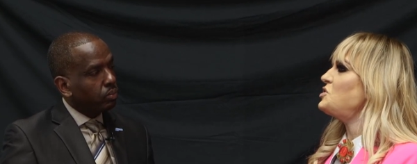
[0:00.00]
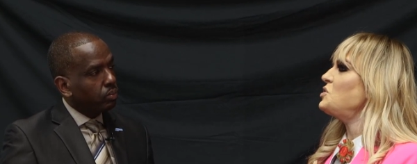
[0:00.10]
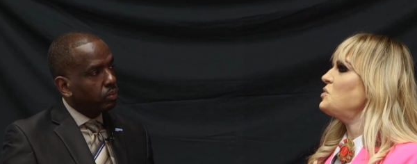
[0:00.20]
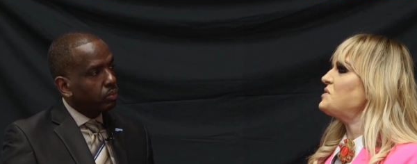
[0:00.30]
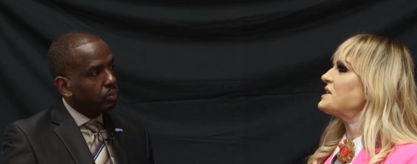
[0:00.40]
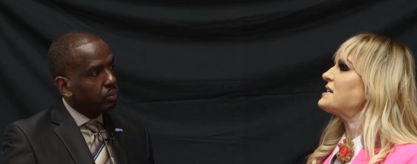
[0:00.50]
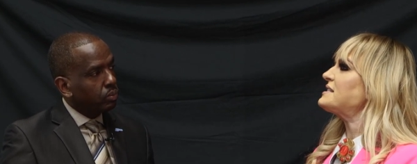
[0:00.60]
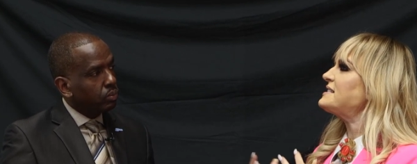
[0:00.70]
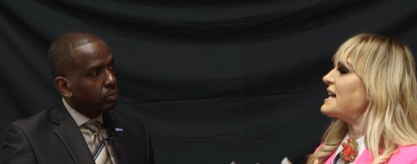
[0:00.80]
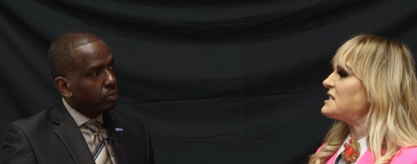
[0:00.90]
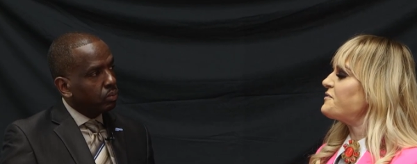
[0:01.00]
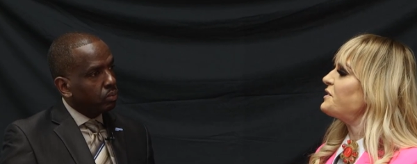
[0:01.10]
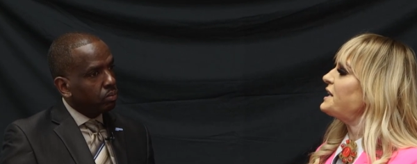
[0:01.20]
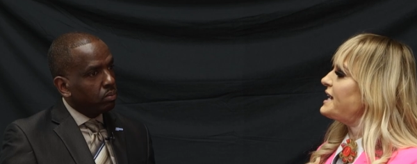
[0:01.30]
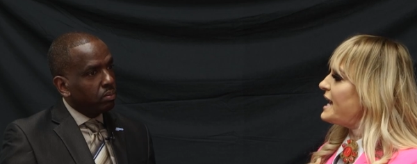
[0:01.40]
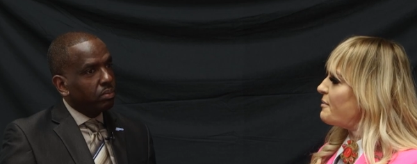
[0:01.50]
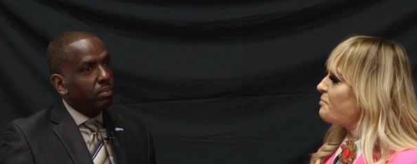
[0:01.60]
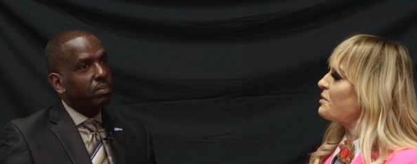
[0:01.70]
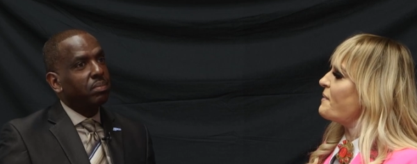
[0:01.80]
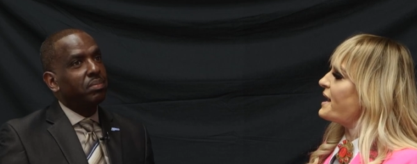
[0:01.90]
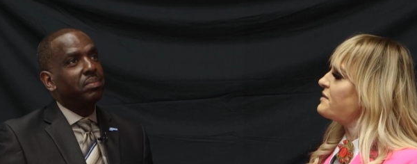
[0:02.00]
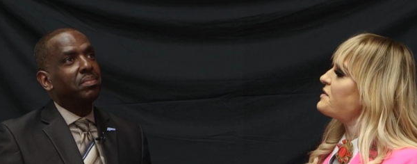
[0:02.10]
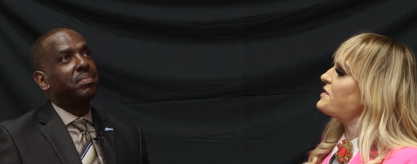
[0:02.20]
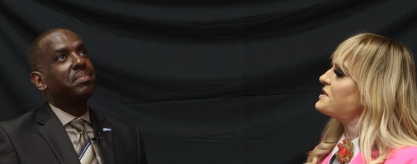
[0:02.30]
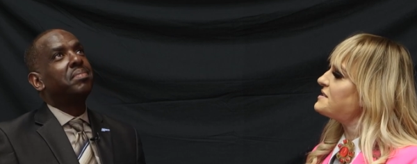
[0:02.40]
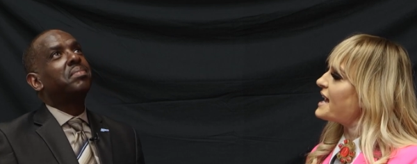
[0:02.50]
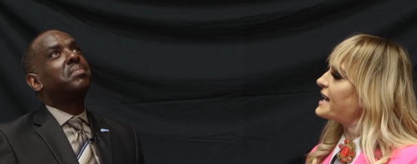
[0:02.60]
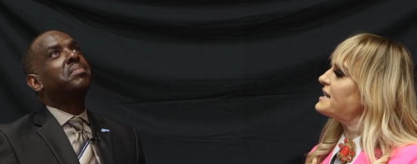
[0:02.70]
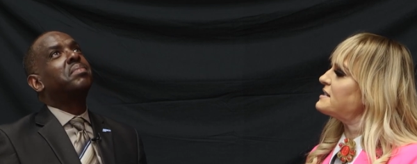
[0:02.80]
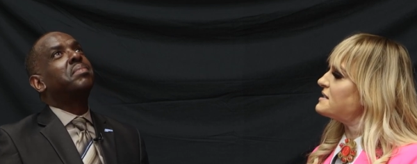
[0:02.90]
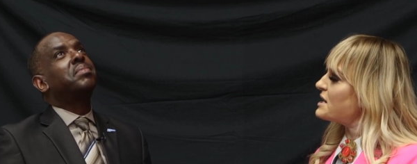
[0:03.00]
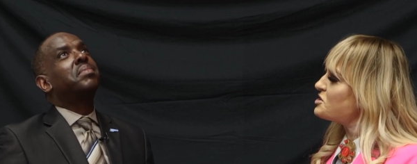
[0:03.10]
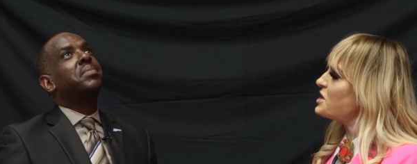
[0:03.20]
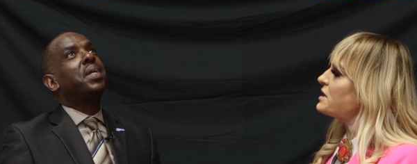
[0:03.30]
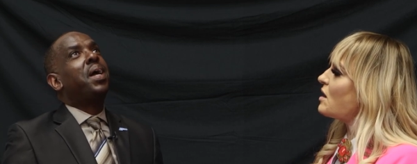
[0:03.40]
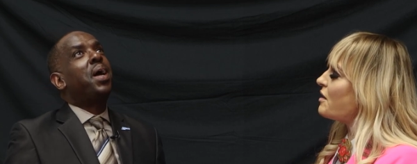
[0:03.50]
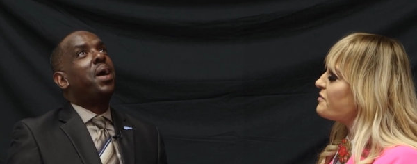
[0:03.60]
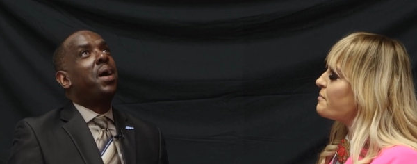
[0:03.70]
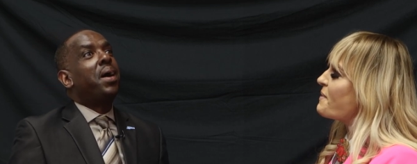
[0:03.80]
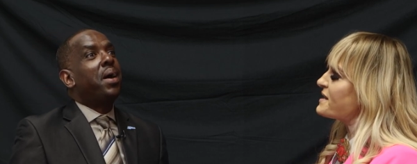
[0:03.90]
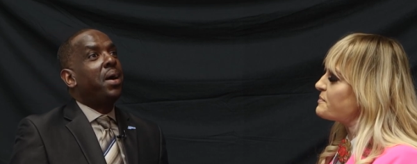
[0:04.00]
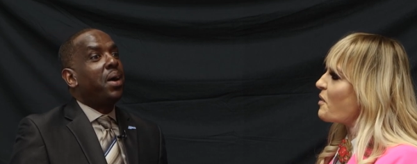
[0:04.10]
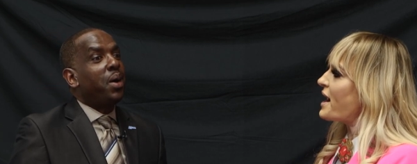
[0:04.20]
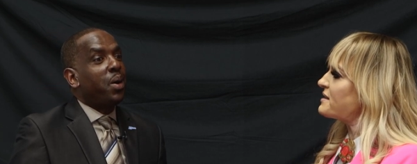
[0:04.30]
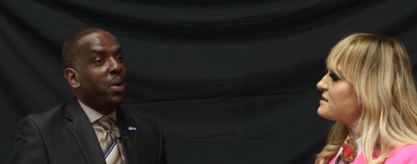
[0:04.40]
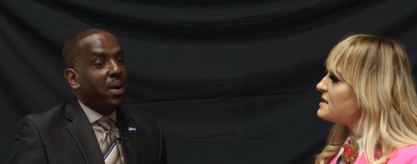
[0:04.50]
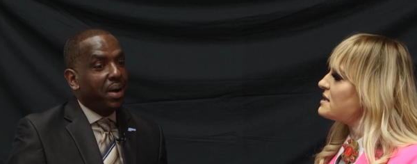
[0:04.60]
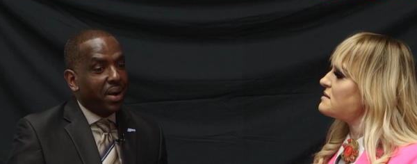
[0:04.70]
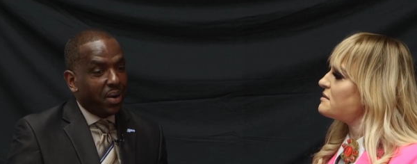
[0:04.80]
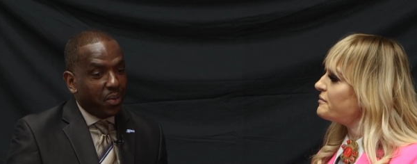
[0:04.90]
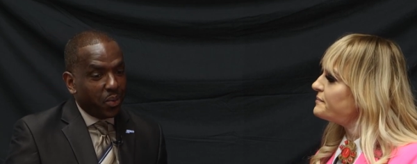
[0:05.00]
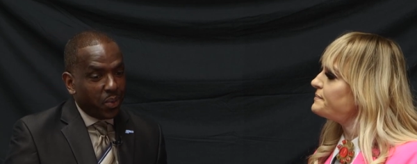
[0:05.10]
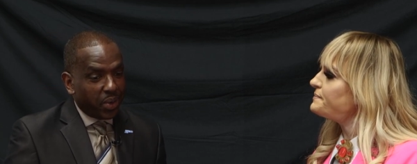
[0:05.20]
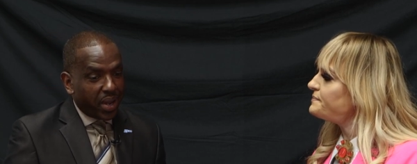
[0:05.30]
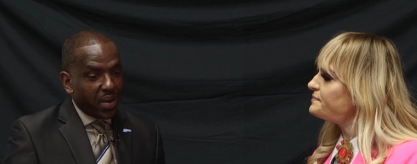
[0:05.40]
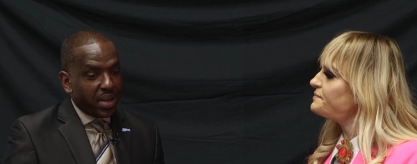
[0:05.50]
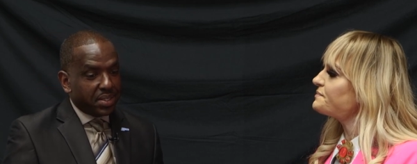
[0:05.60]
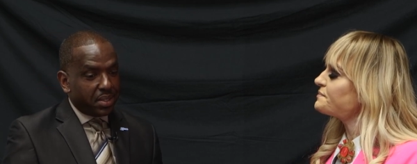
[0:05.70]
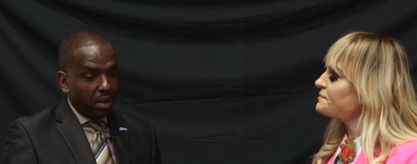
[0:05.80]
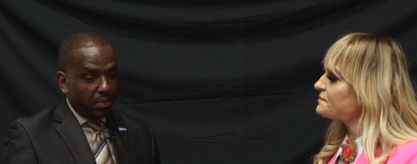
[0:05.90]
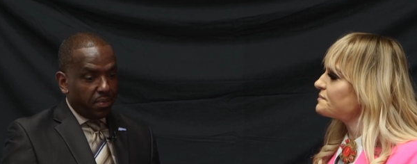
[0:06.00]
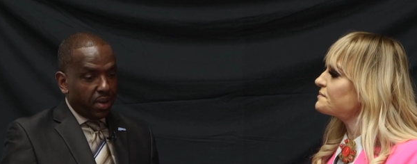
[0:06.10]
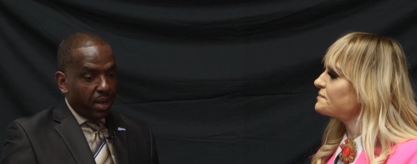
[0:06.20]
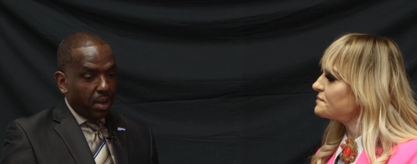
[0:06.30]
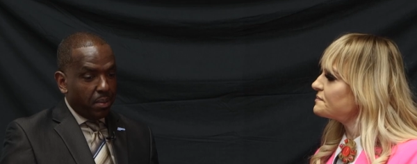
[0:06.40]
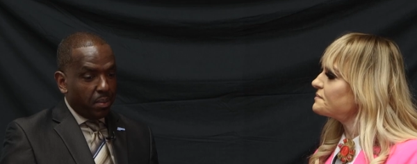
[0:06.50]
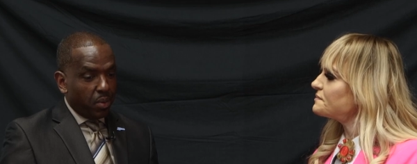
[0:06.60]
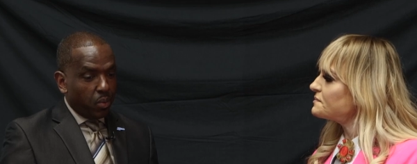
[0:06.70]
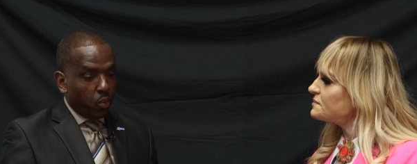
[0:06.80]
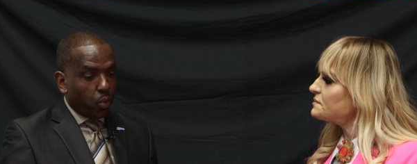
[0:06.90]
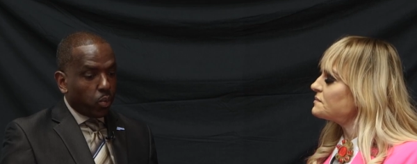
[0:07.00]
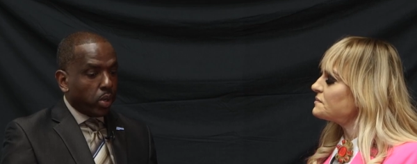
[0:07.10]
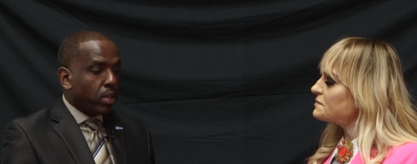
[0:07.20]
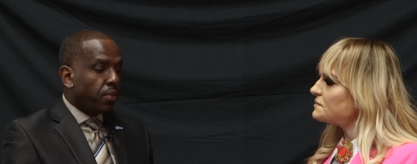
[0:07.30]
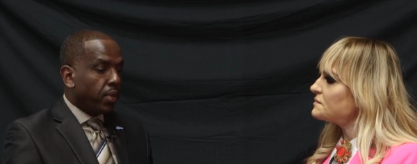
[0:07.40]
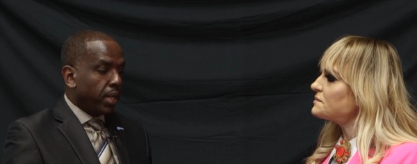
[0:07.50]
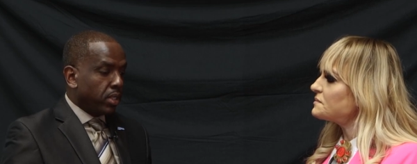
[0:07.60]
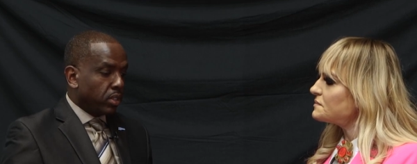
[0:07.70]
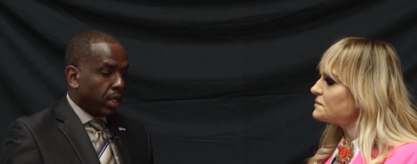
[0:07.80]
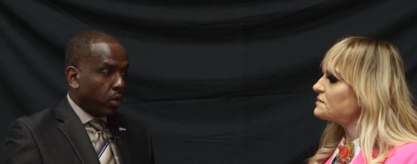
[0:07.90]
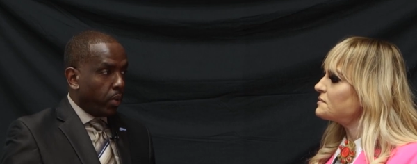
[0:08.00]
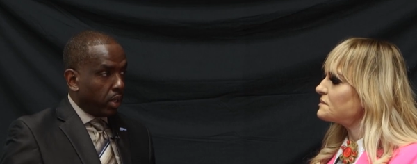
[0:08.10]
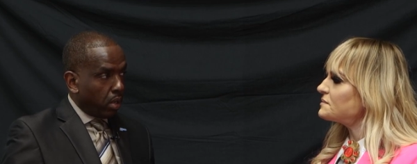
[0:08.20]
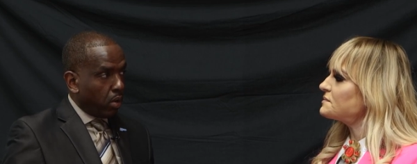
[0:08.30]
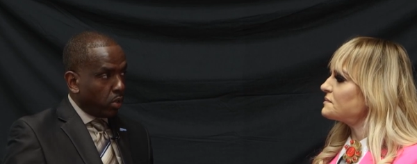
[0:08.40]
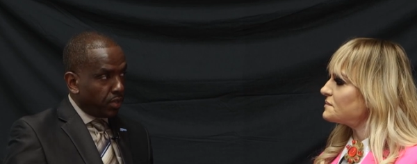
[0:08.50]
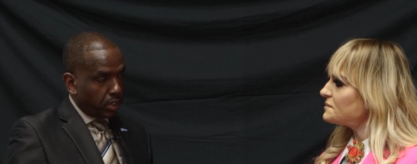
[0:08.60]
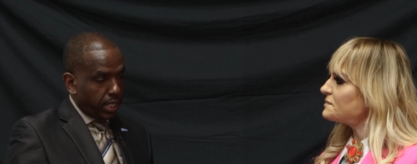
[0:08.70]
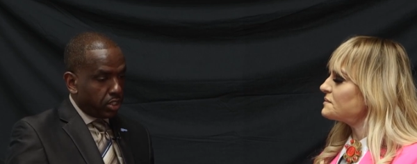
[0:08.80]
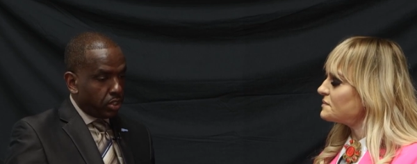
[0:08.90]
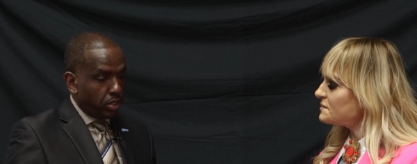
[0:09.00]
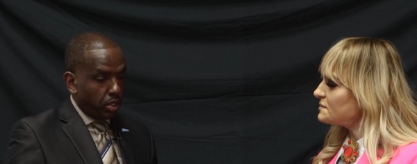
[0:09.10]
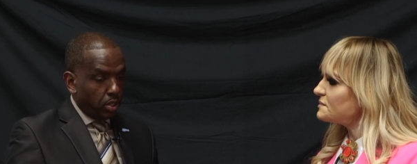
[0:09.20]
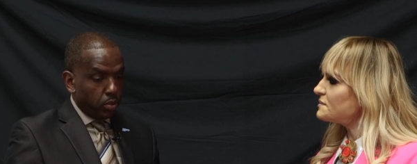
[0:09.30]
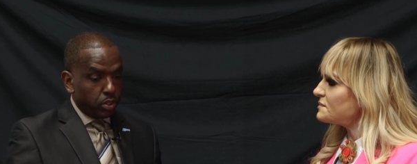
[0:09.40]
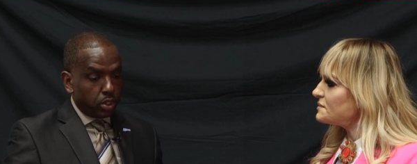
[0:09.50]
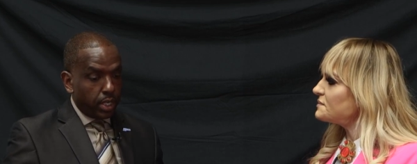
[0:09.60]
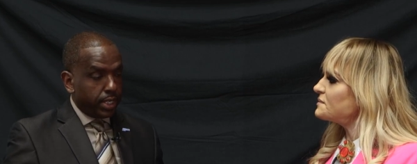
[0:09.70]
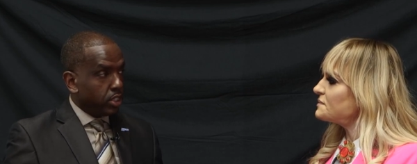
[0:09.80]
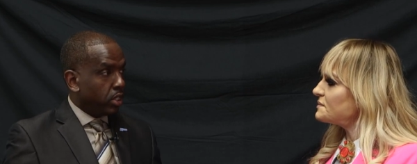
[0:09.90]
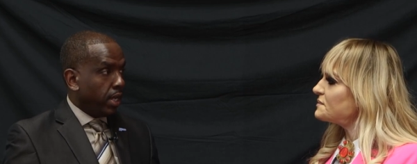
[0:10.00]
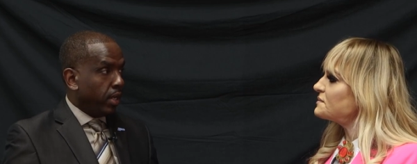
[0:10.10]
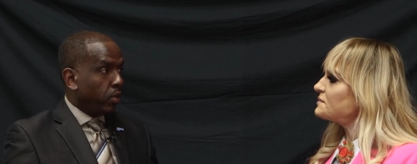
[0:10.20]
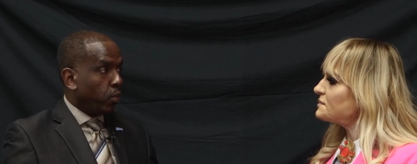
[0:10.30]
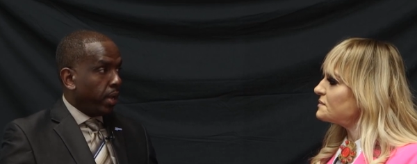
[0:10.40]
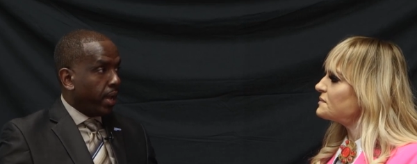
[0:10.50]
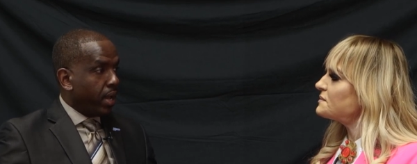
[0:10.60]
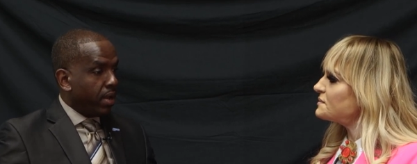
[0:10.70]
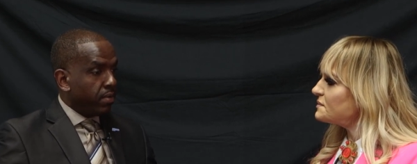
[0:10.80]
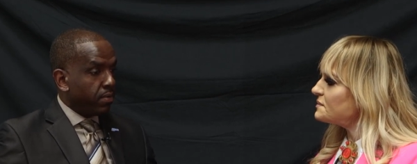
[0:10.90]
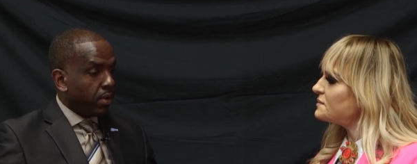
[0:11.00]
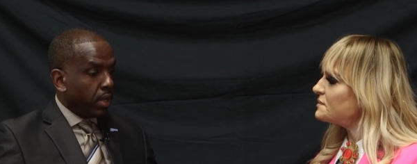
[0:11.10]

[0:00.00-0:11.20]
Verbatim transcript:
Speaker 1: to successfully implement mm-hmm. the second edition of the best practices?
Speaker 2: Well, Karen, that's tough. Um, one of the things that we learned over these last 10 years is that we have